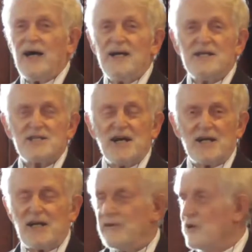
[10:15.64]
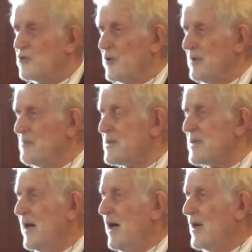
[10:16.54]
he started having
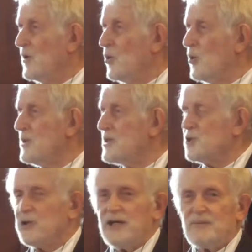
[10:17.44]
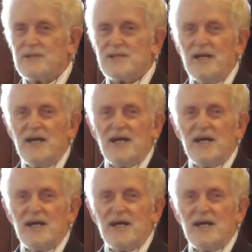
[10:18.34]
dreams, and in all his dreams,